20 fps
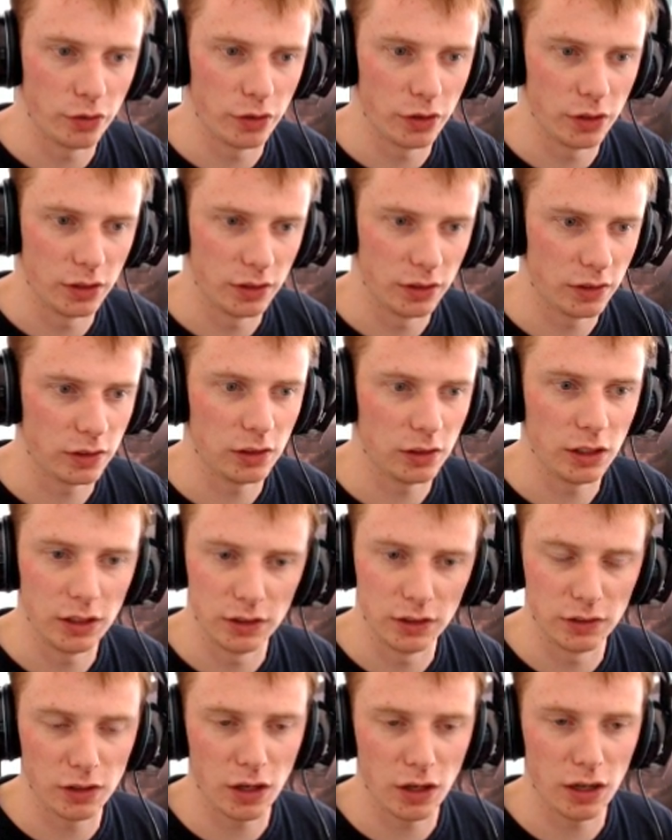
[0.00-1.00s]
its
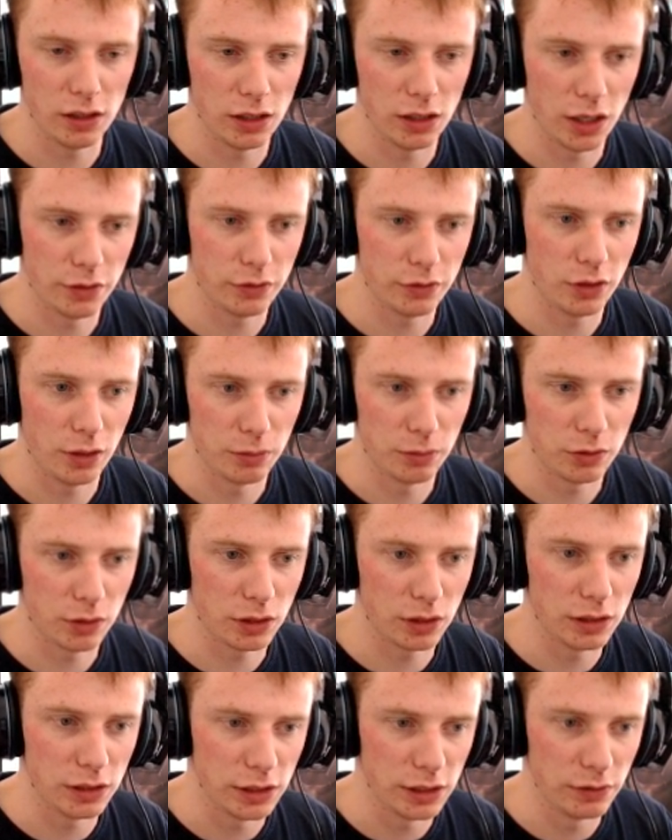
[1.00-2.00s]
entire lifetime. So I'm
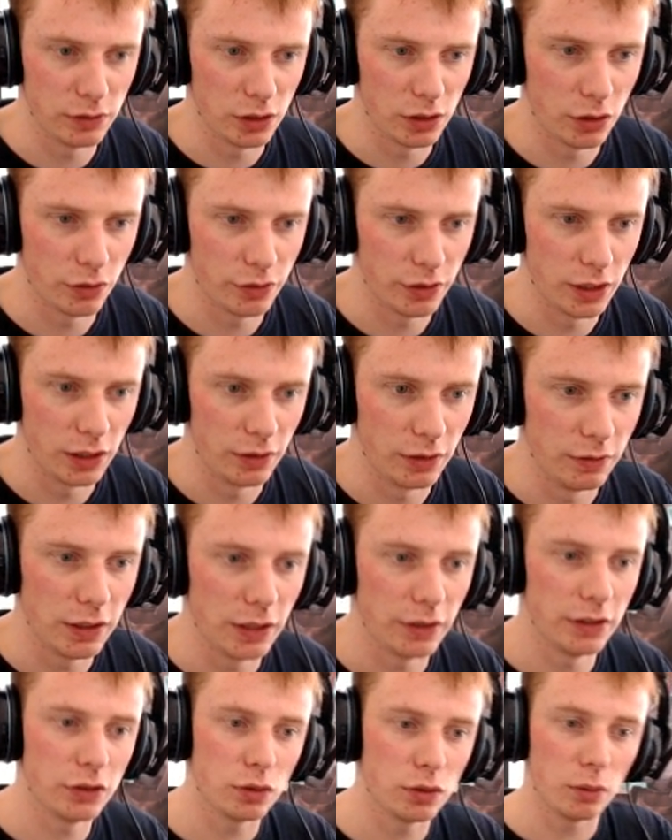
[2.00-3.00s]
going to leave that off there. Now
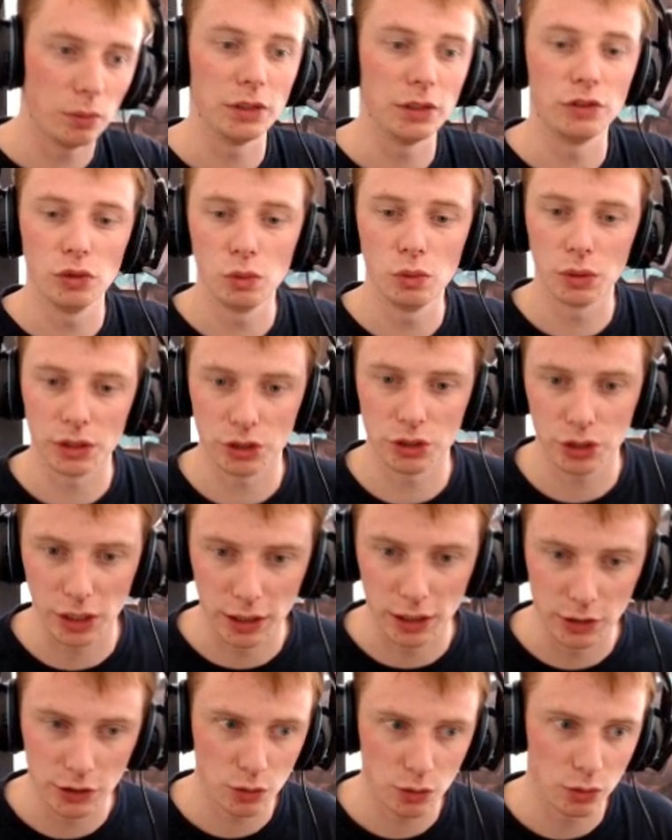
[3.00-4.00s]
this one we do want to
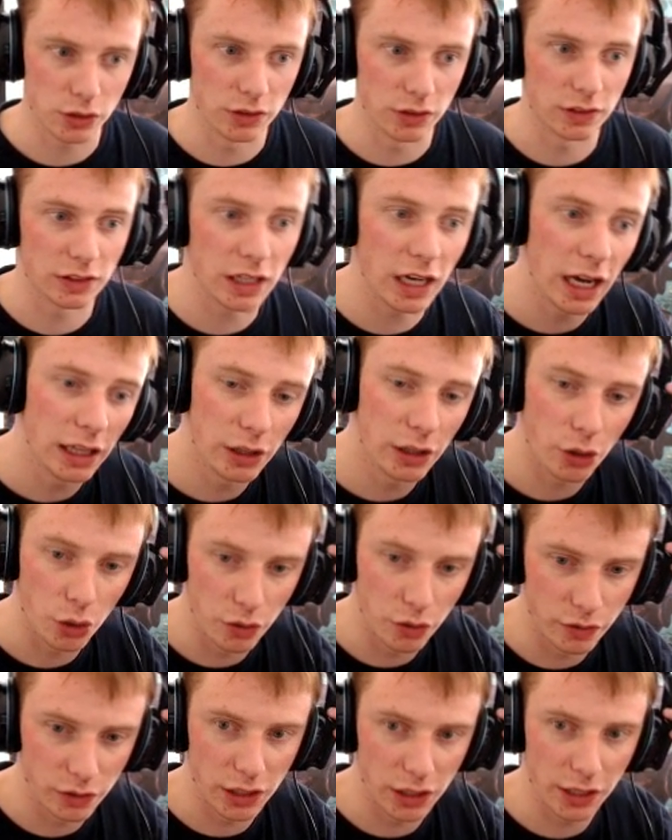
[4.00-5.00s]
change, which is color
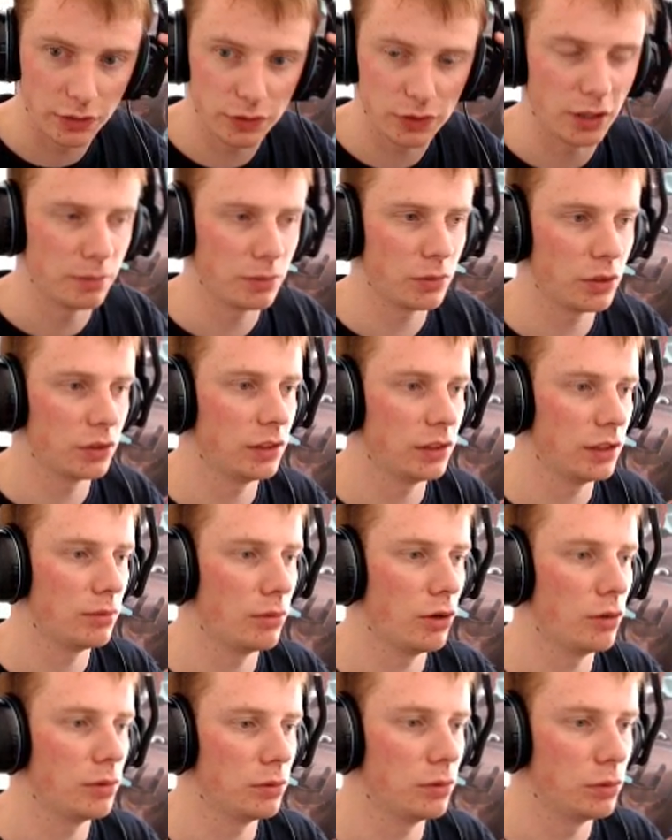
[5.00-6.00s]
over lifetime, because at the
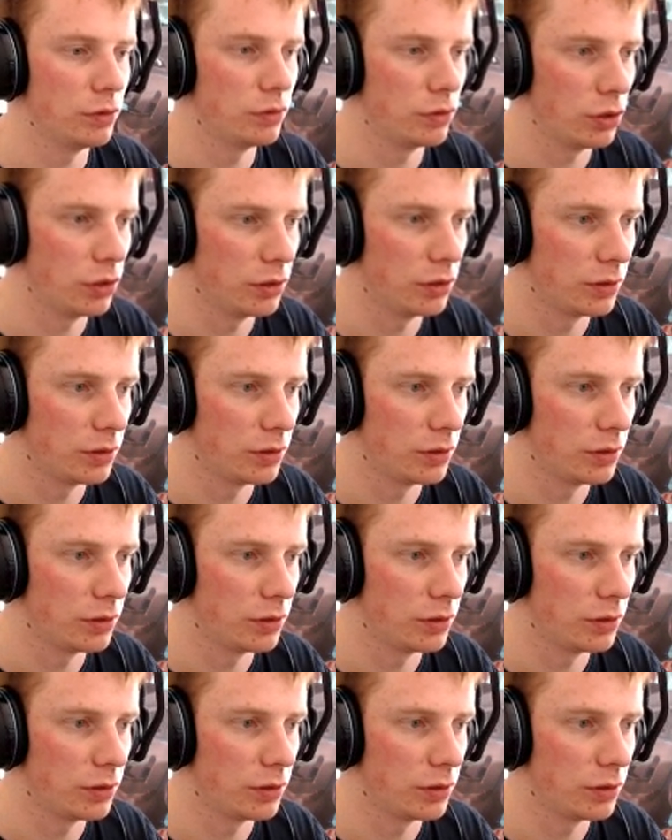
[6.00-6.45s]
moment we've got